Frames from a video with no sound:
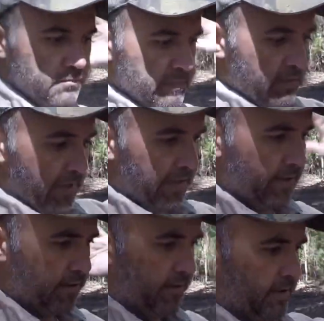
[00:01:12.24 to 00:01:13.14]
Right
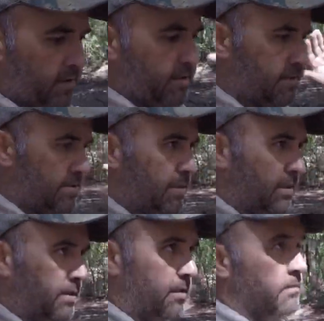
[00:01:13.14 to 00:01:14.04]
here is
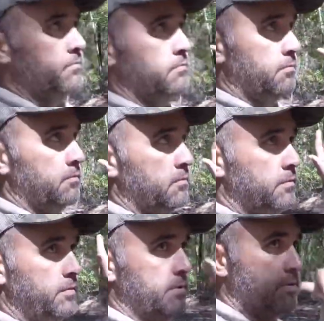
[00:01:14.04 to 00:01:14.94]
the
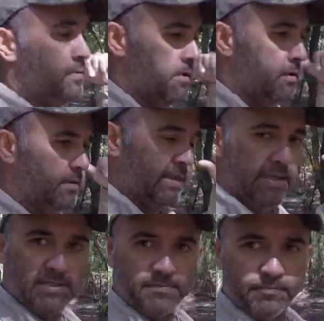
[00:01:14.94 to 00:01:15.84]

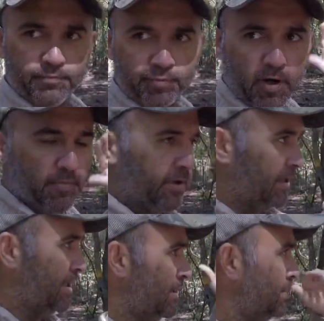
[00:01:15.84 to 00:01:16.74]
east property
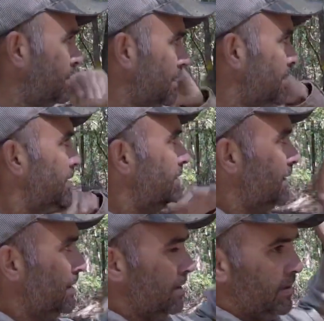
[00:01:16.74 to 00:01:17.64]
line.
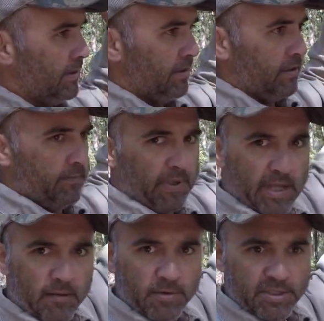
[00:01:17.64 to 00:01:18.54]
My
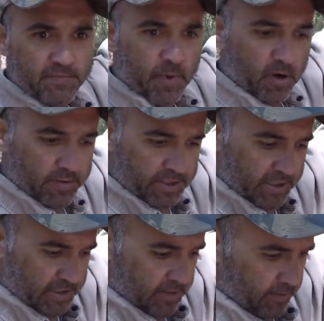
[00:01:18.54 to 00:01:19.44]
neighbor just bought
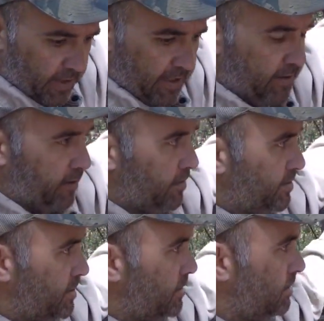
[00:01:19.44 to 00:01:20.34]
600
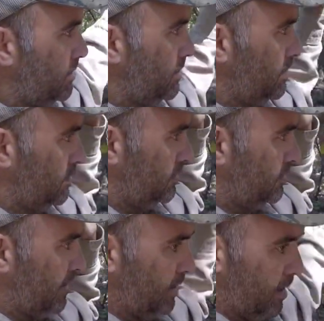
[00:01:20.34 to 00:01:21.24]
acres
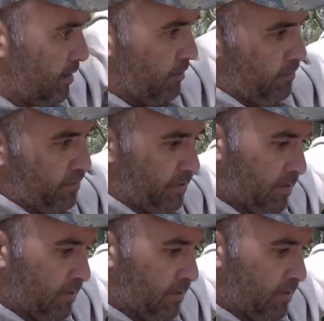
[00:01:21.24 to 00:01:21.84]
that goes